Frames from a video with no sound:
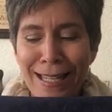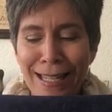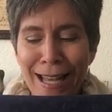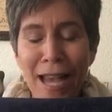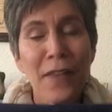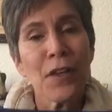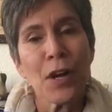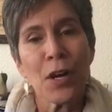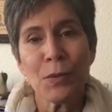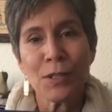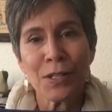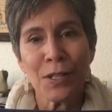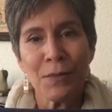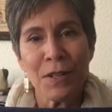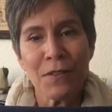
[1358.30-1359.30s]
I thought it was
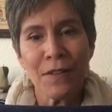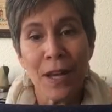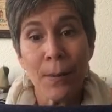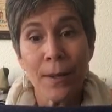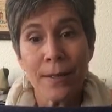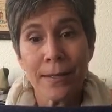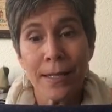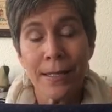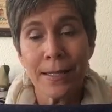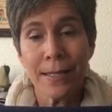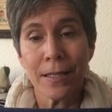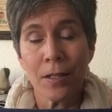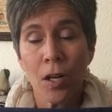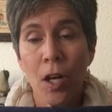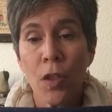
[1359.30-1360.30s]
going to be a fabulous
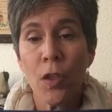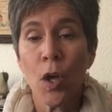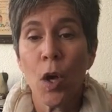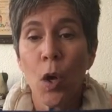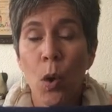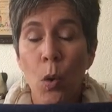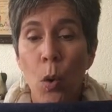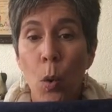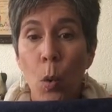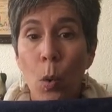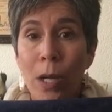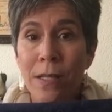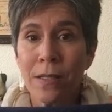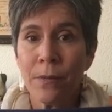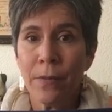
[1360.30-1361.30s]
idea, although
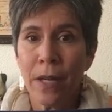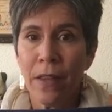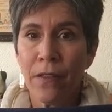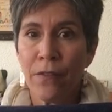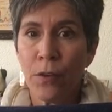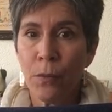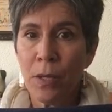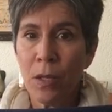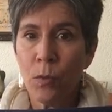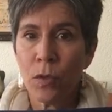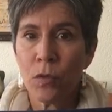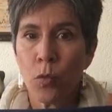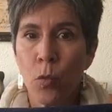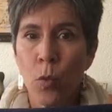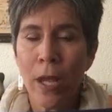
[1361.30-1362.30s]
once a month for me was
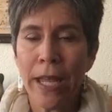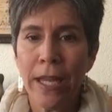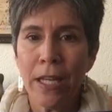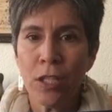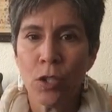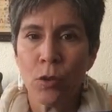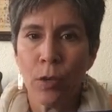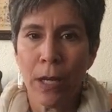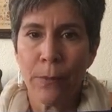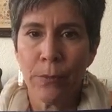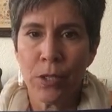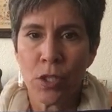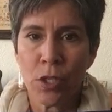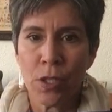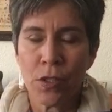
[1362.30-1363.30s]
way too
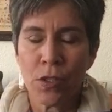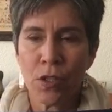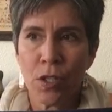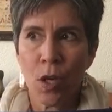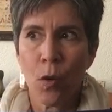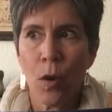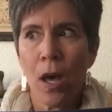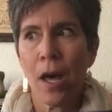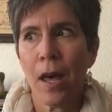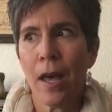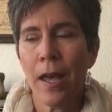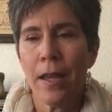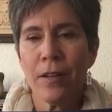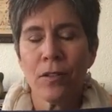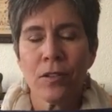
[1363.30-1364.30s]
ambitious. So
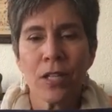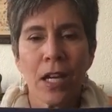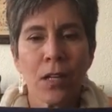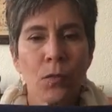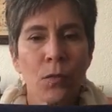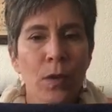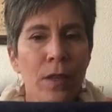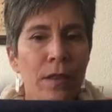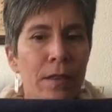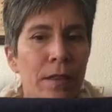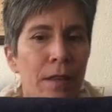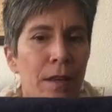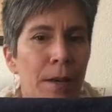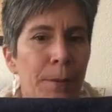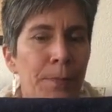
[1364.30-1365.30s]
I checked with
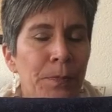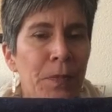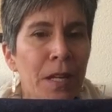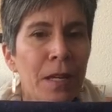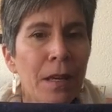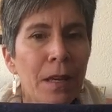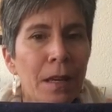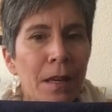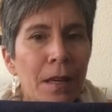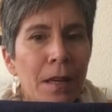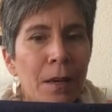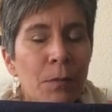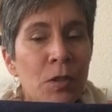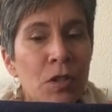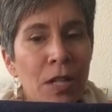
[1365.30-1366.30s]

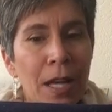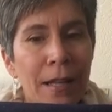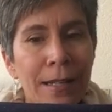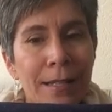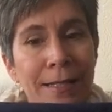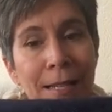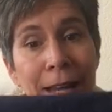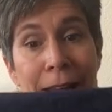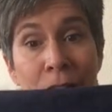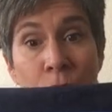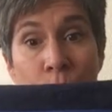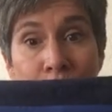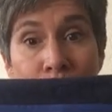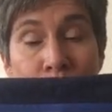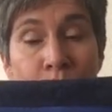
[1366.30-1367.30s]
Michelle and I said, hey, do you
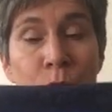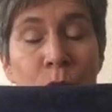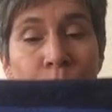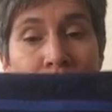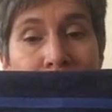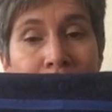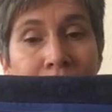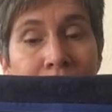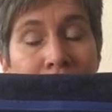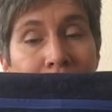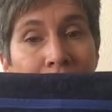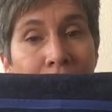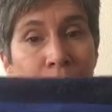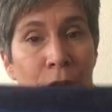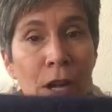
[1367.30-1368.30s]
want to do this
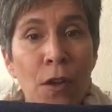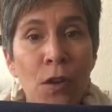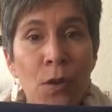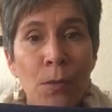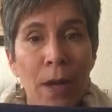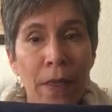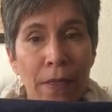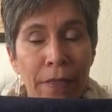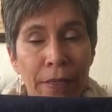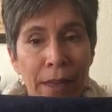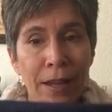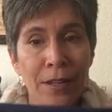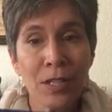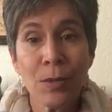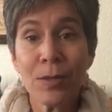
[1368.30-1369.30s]
every other month?
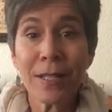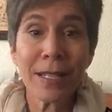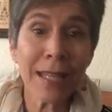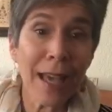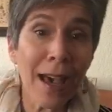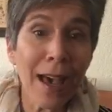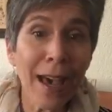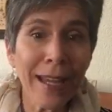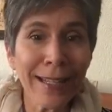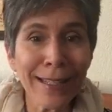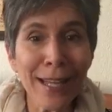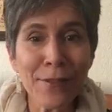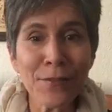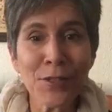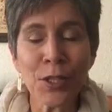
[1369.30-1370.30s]
And she was like, yeah, I'd
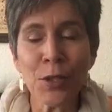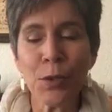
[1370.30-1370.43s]
love to.